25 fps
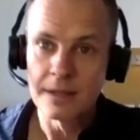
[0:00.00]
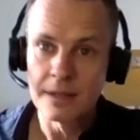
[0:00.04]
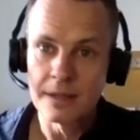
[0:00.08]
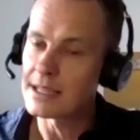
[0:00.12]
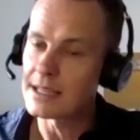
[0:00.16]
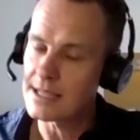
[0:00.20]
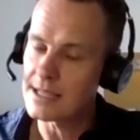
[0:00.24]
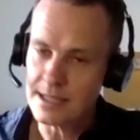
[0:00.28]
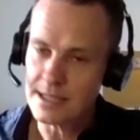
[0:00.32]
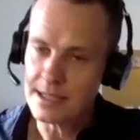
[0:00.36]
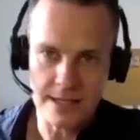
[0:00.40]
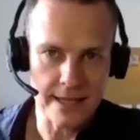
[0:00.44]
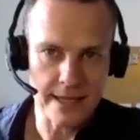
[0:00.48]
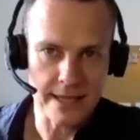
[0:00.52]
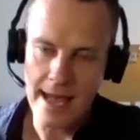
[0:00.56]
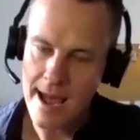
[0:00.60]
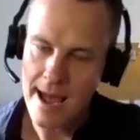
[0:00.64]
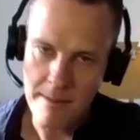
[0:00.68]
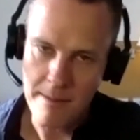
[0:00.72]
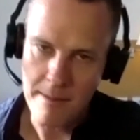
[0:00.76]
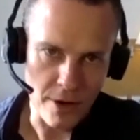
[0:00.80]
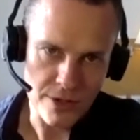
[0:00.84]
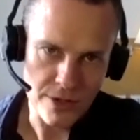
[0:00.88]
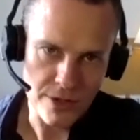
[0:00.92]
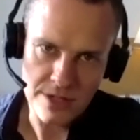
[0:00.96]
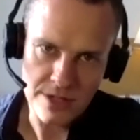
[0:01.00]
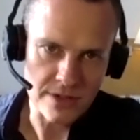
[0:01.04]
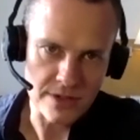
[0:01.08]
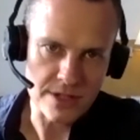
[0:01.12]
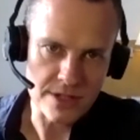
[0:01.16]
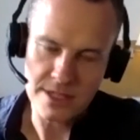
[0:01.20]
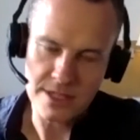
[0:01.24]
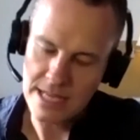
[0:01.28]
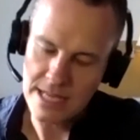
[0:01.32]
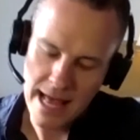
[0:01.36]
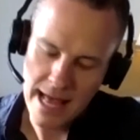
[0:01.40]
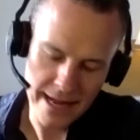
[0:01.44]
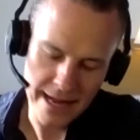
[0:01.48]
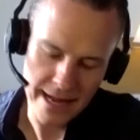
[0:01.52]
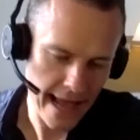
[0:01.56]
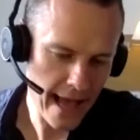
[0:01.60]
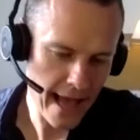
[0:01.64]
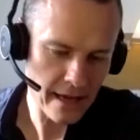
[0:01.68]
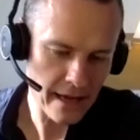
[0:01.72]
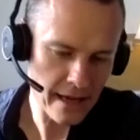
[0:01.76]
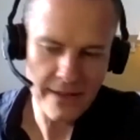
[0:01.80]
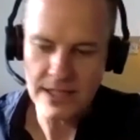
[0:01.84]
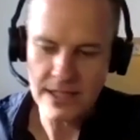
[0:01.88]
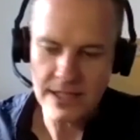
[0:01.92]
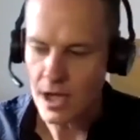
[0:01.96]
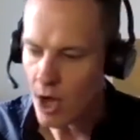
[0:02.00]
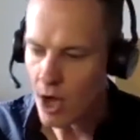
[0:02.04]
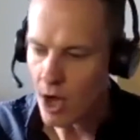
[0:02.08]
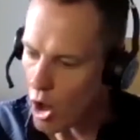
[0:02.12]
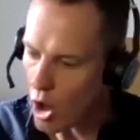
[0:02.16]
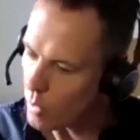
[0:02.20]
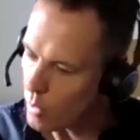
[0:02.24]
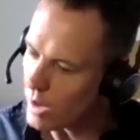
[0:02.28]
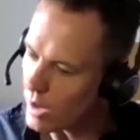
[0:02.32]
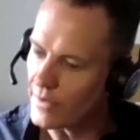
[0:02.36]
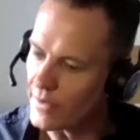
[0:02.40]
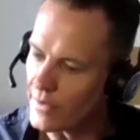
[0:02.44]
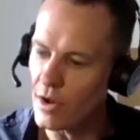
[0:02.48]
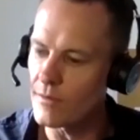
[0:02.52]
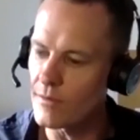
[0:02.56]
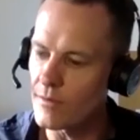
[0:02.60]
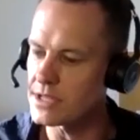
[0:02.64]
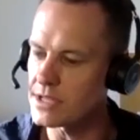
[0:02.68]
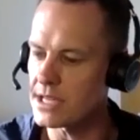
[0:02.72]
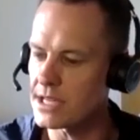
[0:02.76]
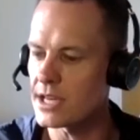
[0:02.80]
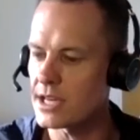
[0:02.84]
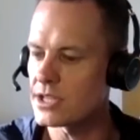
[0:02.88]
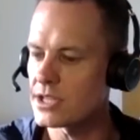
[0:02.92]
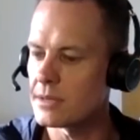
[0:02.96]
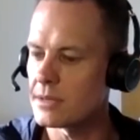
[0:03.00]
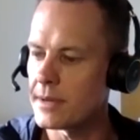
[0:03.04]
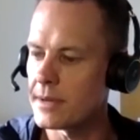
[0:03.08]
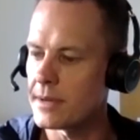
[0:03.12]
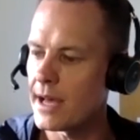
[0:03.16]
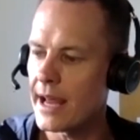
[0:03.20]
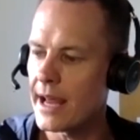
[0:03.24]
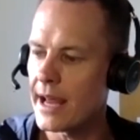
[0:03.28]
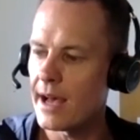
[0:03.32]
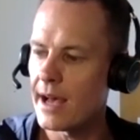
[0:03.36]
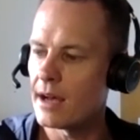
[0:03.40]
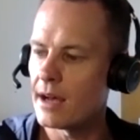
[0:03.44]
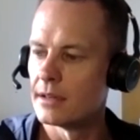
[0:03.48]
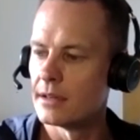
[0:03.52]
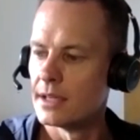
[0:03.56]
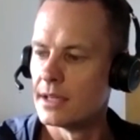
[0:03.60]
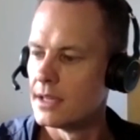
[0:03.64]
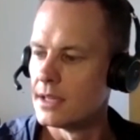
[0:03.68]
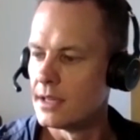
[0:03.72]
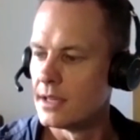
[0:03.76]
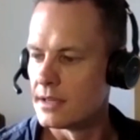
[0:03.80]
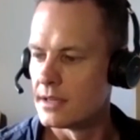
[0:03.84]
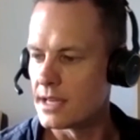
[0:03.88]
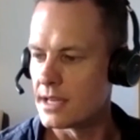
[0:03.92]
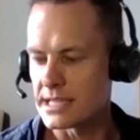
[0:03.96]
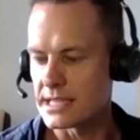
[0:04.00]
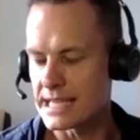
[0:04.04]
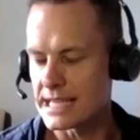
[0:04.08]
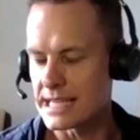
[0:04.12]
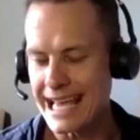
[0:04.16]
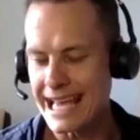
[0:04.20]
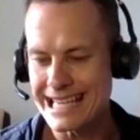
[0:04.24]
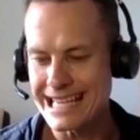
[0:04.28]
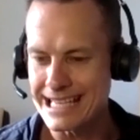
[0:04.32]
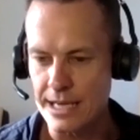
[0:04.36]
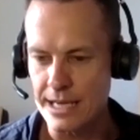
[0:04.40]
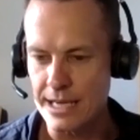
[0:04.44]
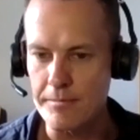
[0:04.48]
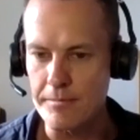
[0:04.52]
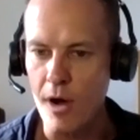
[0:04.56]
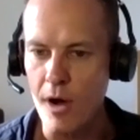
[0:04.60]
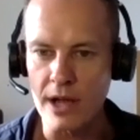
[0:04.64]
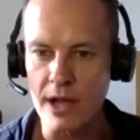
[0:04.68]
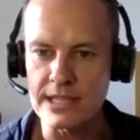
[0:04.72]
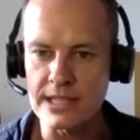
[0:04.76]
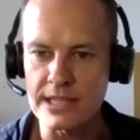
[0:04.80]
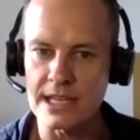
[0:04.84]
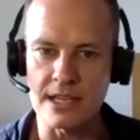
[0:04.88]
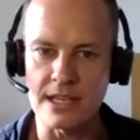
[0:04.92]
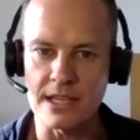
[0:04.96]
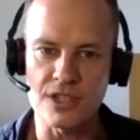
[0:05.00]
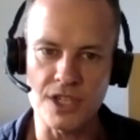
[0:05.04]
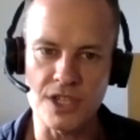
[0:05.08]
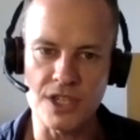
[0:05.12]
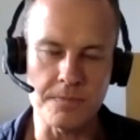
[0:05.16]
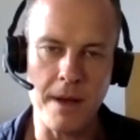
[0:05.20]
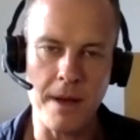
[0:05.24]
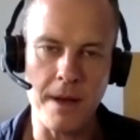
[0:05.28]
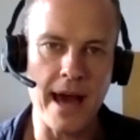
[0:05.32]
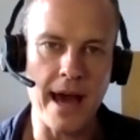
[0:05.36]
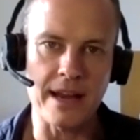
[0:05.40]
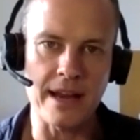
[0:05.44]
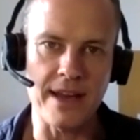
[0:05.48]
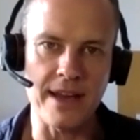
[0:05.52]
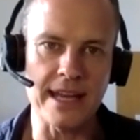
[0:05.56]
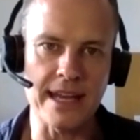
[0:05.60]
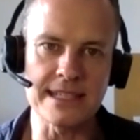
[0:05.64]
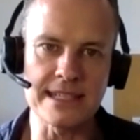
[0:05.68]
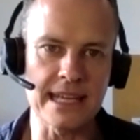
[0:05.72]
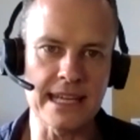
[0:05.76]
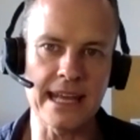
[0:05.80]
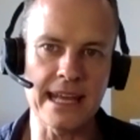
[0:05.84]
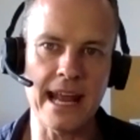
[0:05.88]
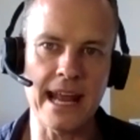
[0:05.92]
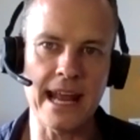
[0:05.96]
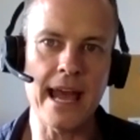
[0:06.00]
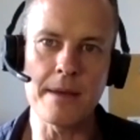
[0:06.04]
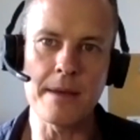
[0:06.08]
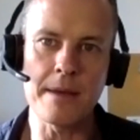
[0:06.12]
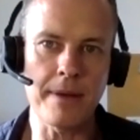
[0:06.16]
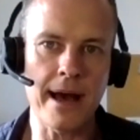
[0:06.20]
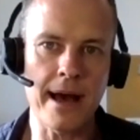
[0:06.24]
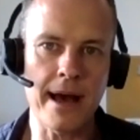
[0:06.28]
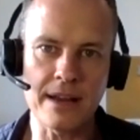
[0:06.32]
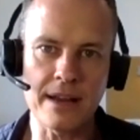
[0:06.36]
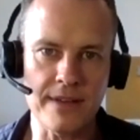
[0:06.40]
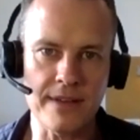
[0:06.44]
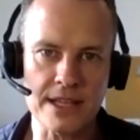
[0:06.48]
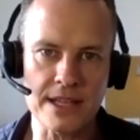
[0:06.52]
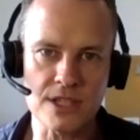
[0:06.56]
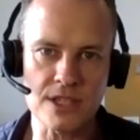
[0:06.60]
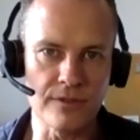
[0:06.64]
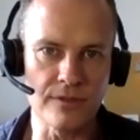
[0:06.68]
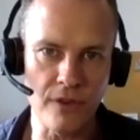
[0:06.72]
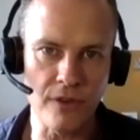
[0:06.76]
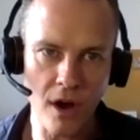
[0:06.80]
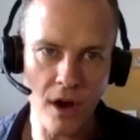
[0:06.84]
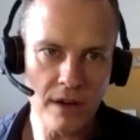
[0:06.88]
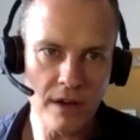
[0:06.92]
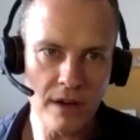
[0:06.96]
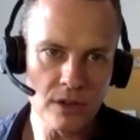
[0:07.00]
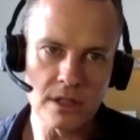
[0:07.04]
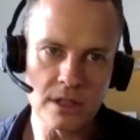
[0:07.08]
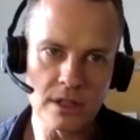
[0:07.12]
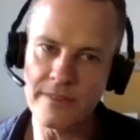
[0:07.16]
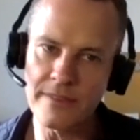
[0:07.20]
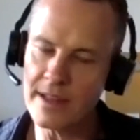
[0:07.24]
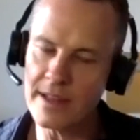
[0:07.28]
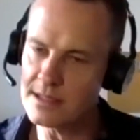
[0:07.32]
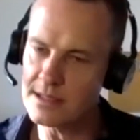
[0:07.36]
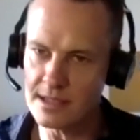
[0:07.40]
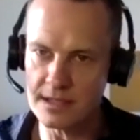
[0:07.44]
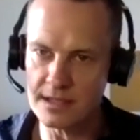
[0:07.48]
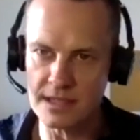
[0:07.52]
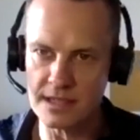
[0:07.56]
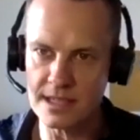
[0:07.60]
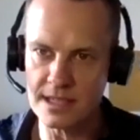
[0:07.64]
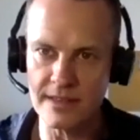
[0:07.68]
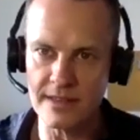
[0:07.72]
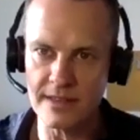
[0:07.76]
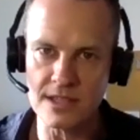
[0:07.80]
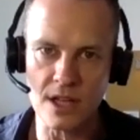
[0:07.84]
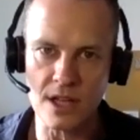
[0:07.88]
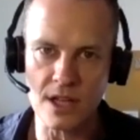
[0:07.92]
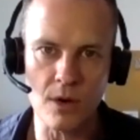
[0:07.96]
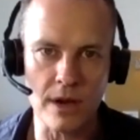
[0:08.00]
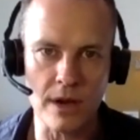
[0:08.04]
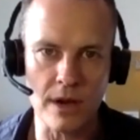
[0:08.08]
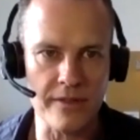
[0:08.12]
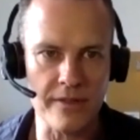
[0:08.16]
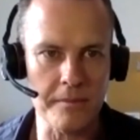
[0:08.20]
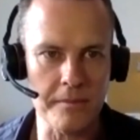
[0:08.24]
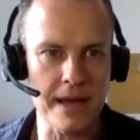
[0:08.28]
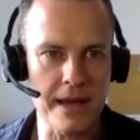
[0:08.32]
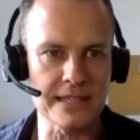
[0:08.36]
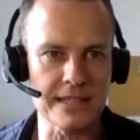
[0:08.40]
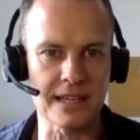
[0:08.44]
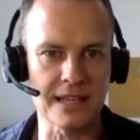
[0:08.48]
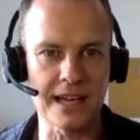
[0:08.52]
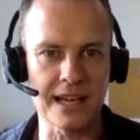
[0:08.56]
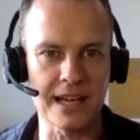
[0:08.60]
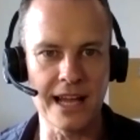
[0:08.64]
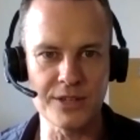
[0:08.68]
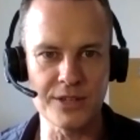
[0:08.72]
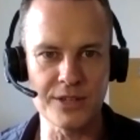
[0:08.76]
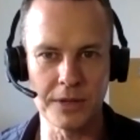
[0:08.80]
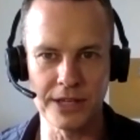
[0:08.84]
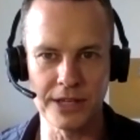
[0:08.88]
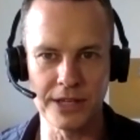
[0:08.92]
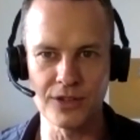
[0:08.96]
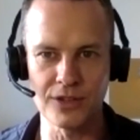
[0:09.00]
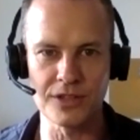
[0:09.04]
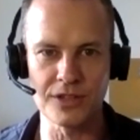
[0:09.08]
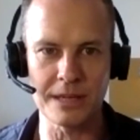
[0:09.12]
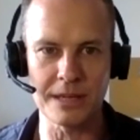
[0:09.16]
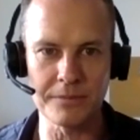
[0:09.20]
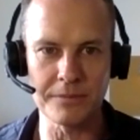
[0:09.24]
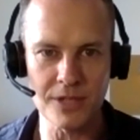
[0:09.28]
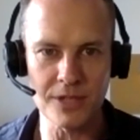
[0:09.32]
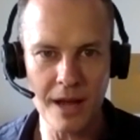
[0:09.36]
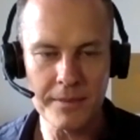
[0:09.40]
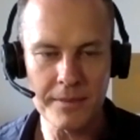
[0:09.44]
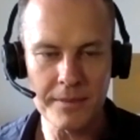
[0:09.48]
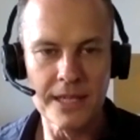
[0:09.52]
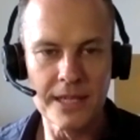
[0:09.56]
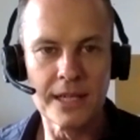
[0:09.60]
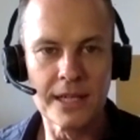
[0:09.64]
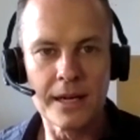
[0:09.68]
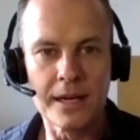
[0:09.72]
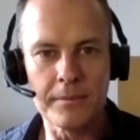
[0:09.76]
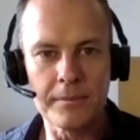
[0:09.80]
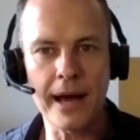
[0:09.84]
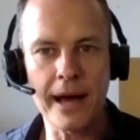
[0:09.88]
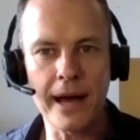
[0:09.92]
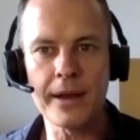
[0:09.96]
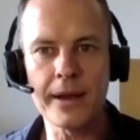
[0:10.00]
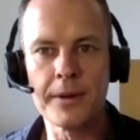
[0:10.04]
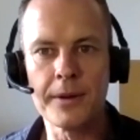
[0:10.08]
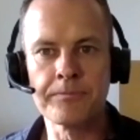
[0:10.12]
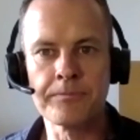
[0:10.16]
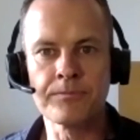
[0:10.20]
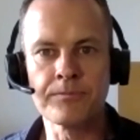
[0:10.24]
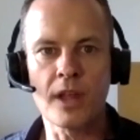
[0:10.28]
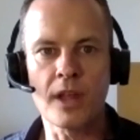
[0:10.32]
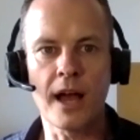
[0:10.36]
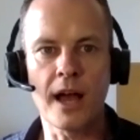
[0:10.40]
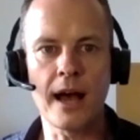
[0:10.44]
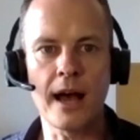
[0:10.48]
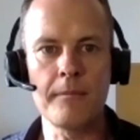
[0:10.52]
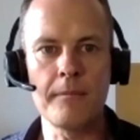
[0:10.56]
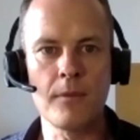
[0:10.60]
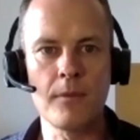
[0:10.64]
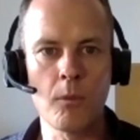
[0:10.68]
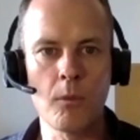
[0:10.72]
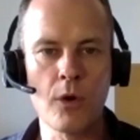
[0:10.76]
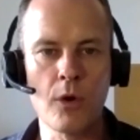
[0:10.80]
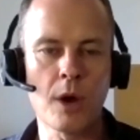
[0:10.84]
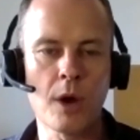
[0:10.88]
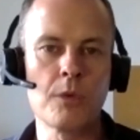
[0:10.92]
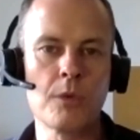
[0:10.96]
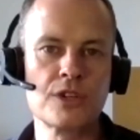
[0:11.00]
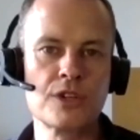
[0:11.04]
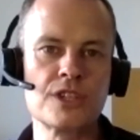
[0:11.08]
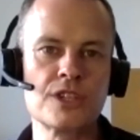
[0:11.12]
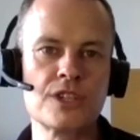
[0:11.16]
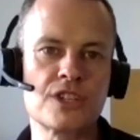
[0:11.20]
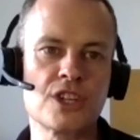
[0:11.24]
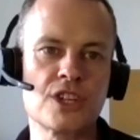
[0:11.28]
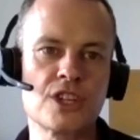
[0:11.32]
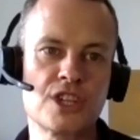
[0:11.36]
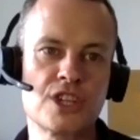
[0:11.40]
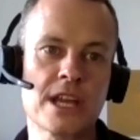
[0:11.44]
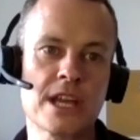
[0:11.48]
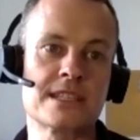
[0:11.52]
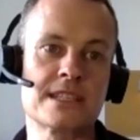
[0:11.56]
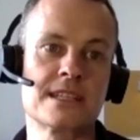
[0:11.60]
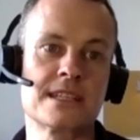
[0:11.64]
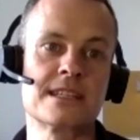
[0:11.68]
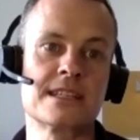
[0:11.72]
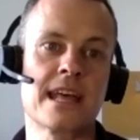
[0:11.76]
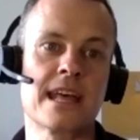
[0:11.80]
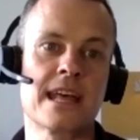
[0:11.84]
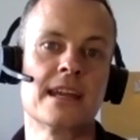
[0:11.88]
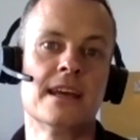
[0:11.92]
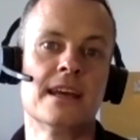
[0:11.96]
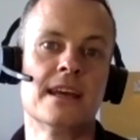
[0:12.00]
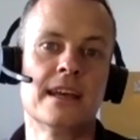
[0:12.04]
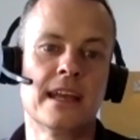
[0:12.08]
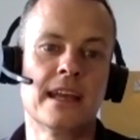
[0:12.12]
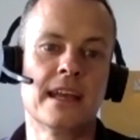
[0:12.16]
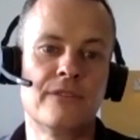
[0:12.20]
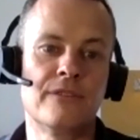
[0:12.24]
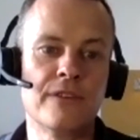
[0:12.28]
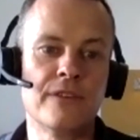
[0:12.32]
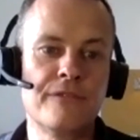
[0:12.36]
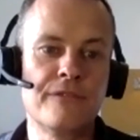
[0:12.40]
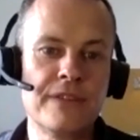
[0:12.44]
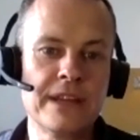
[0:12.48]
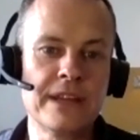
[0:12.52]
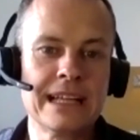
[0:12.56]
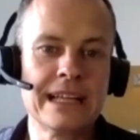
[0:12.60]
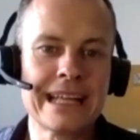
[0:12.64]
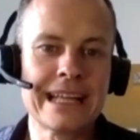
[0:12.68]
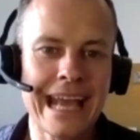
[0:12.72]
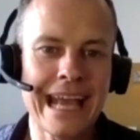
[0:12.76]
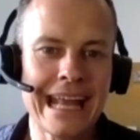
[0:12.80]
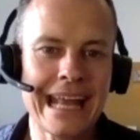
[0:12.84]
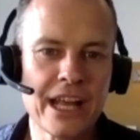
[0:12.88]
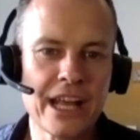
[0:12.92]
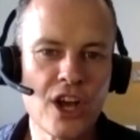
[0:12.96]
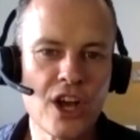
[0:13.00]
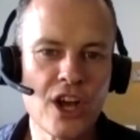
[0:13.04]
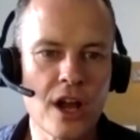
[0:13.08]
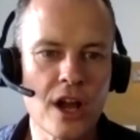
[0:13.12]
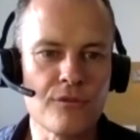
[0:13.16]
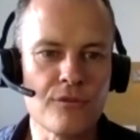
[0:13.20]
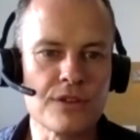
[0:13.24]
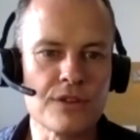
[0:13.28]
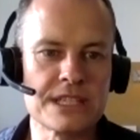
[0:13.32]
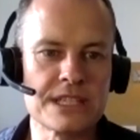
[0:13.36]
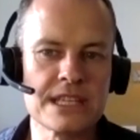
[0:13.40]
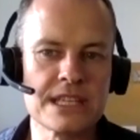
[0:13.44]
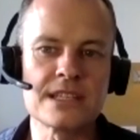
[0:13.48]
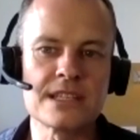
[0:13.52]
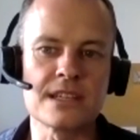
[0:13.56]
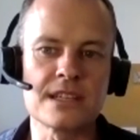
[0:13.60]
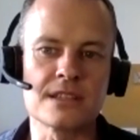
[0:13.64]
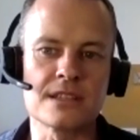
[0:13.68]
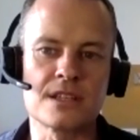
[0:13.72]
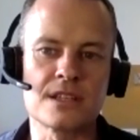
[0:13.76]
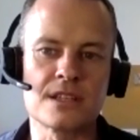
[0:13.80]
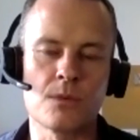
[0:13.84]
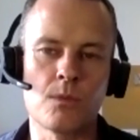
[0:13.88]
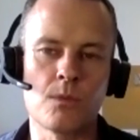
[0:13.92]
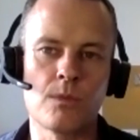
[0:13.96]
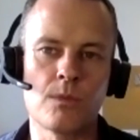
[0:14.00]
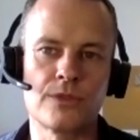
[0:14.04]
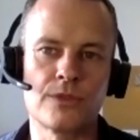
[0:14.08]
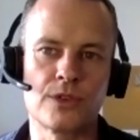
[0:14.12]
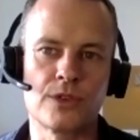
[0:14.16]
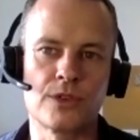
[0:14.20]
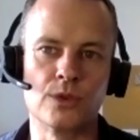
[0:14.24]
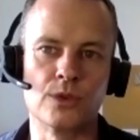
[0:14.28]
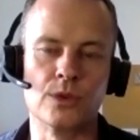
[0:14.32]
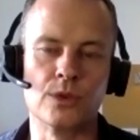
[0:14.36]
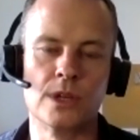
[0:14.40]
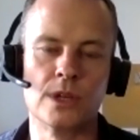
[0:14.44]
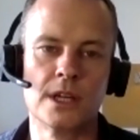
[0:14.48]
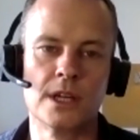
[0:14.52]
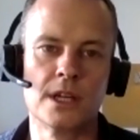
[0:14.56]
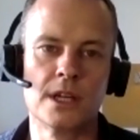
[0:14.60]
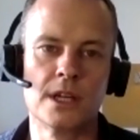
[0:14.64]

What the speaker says: because that's how most of us start out. And that's a whole other conversation about how a scarcity mindset is just part of our DNA and part of our survival. And that's, as I said, that's a whole other masterclass we could do sometime. But what I would suggest is that if you're feeling any kind of resistance to